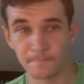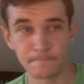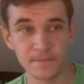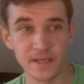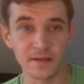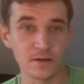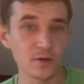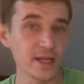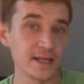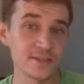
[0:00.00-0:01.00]
Yeah,
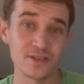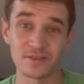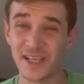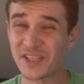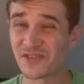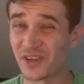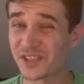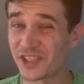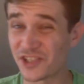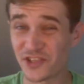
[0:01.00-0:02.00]
okay, is there less drugs
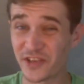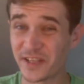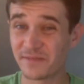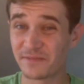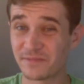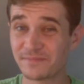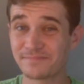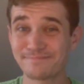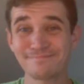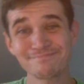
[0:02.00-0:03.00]
on the street?
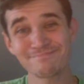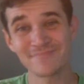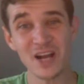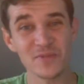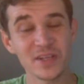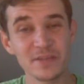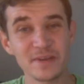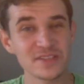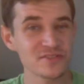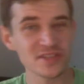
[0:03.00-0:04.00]
Not really,
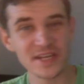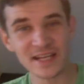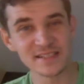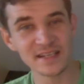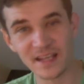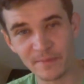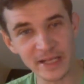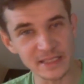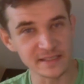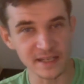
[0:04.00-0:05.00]
because there's the next in
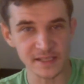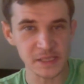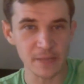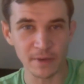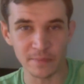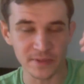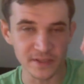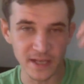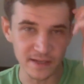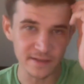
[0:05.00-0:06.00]
command that's going to step up
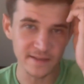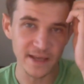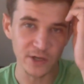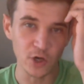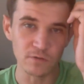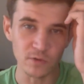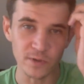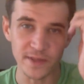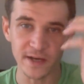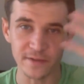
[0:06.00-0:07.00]
and take over
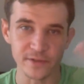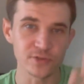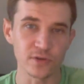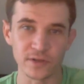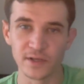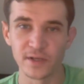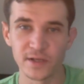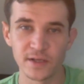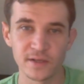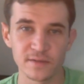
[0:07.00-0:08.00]
where that other drug
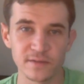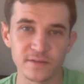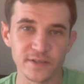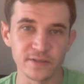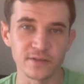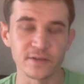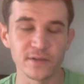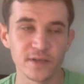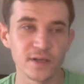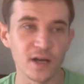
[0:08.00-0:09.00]
dealer
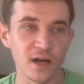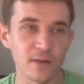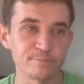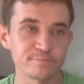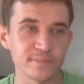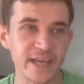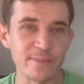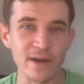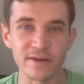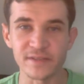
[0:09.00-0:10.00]

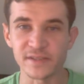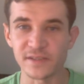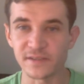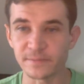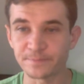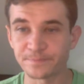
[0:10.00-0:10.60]
came out of the system.